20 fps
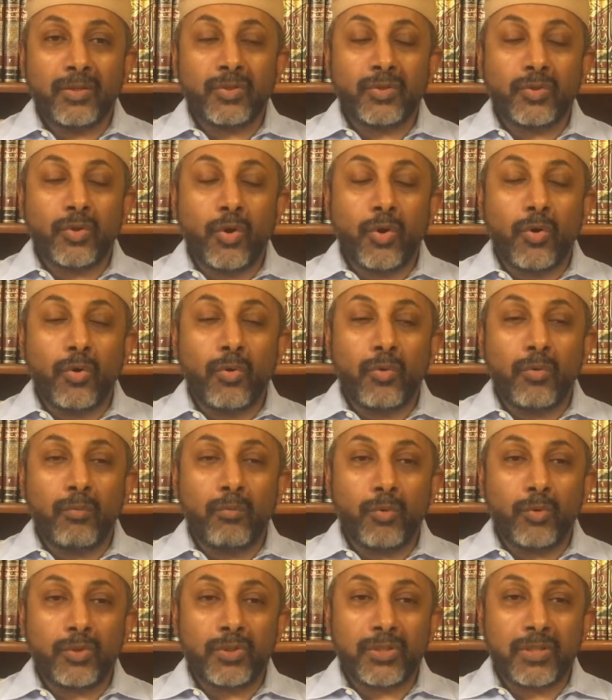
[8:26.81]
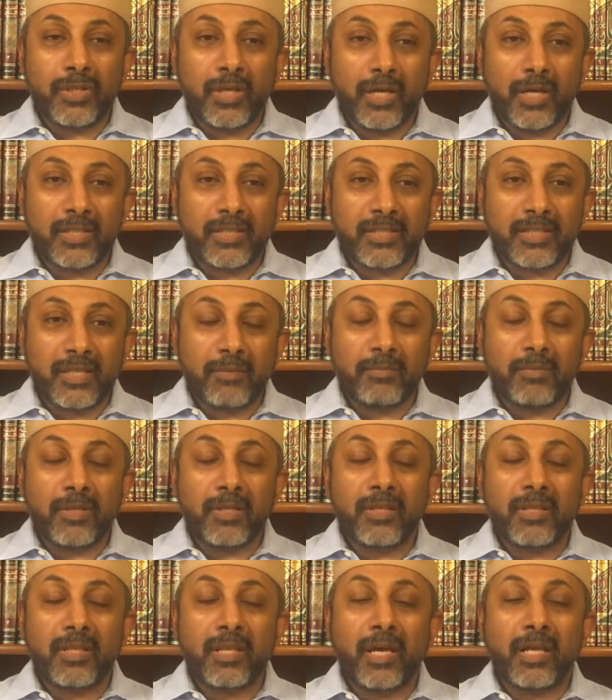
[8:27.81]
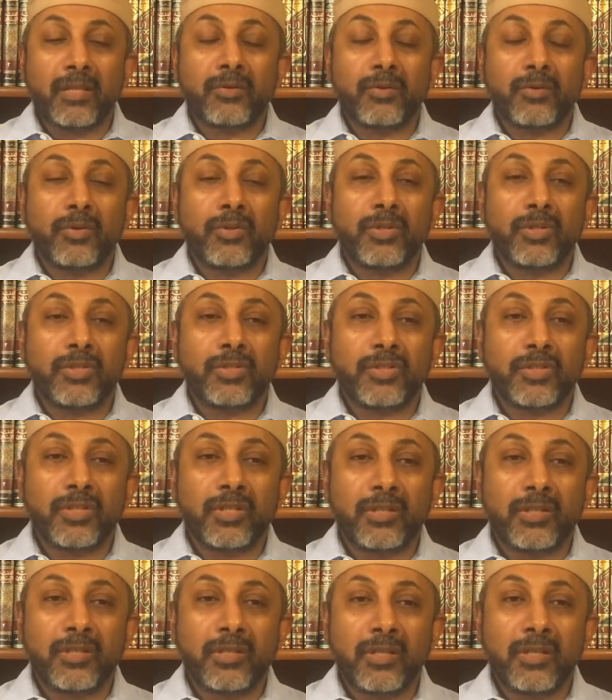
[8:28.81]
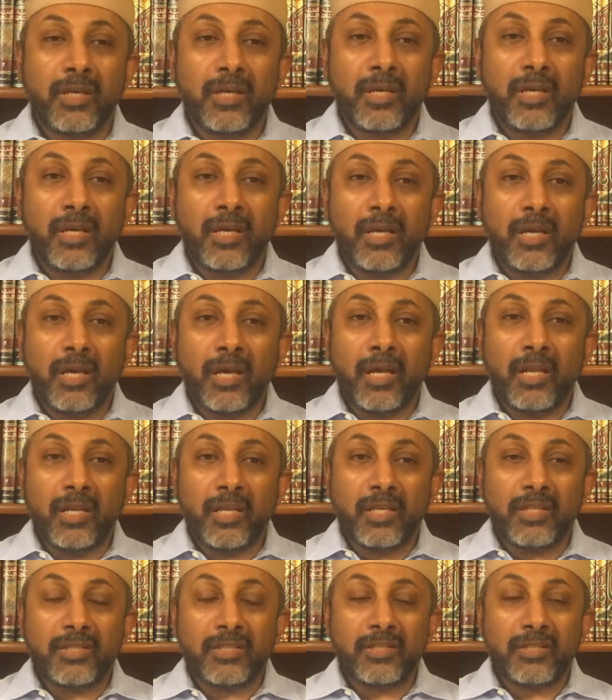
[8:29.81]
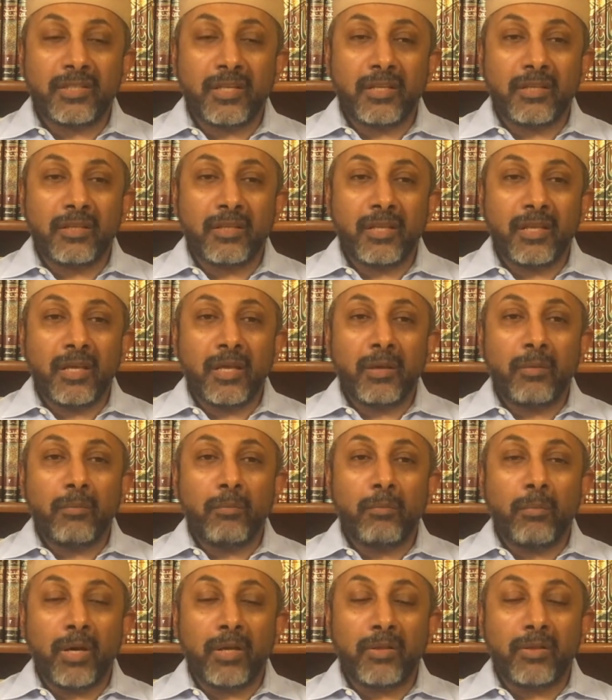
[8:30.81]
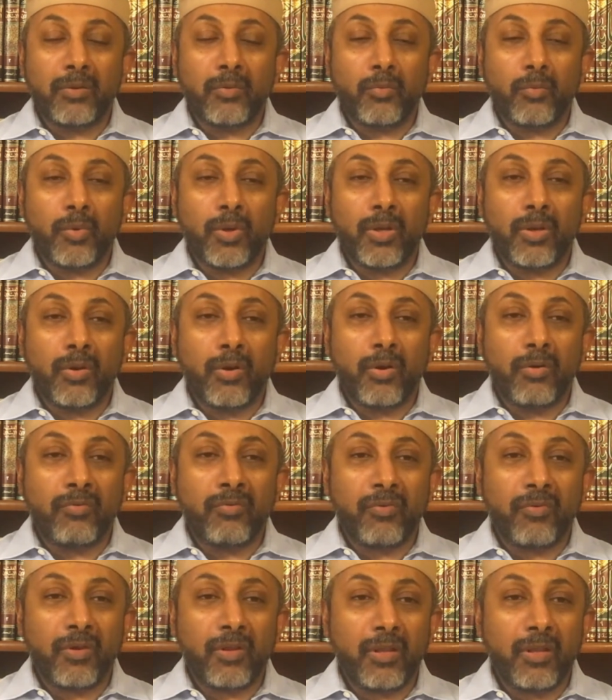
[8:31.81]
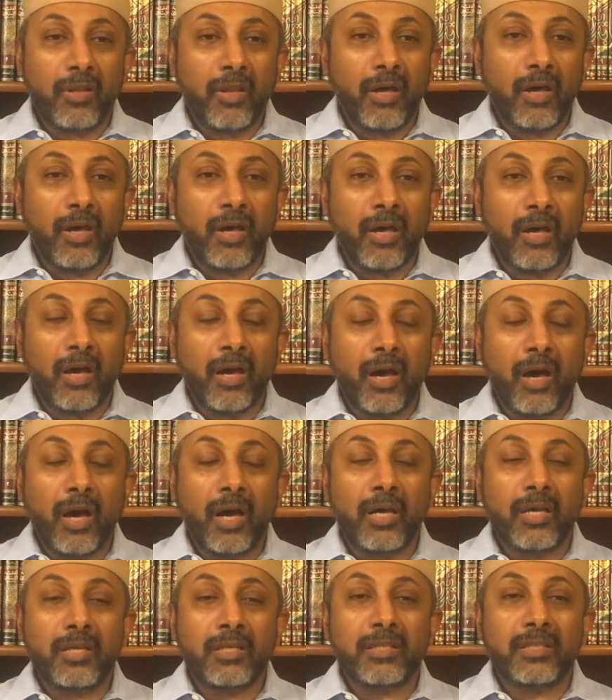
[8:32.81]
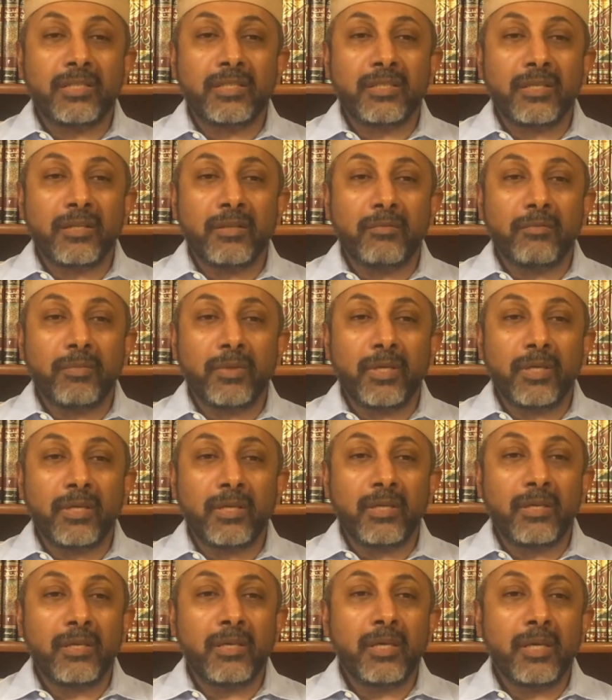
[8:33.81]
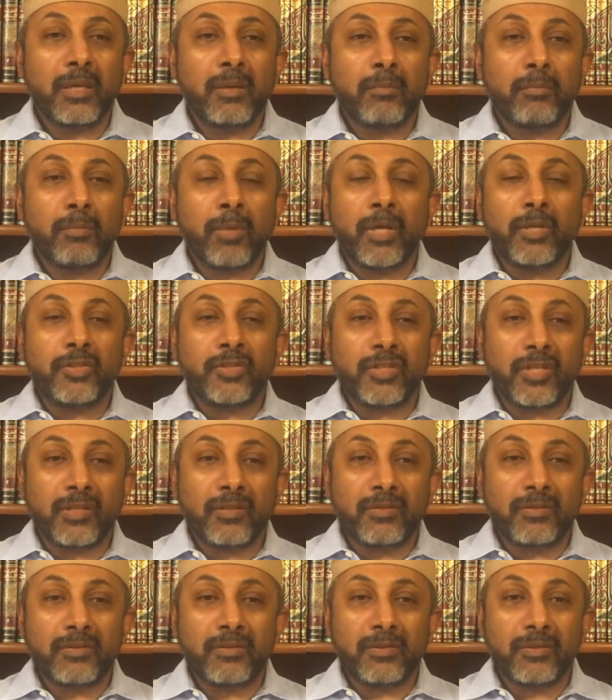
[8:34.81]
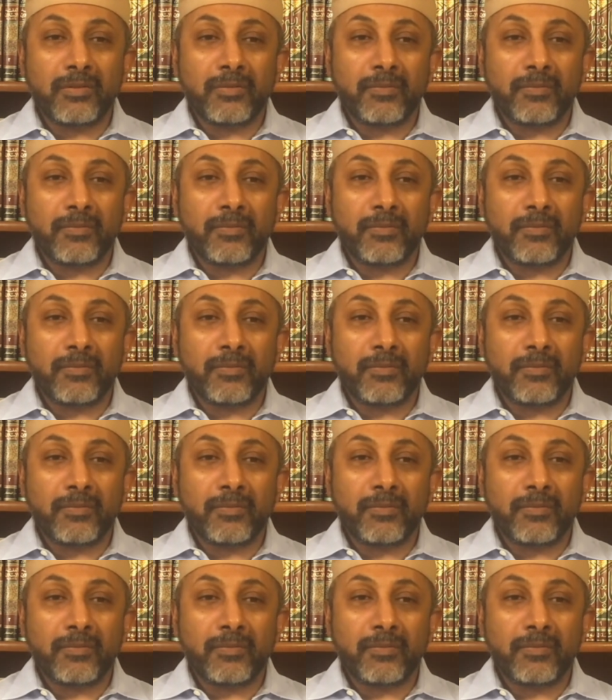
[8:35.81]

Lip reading: So Musa accepted that condition, and he said, "By the will of Allah, I shall be patient."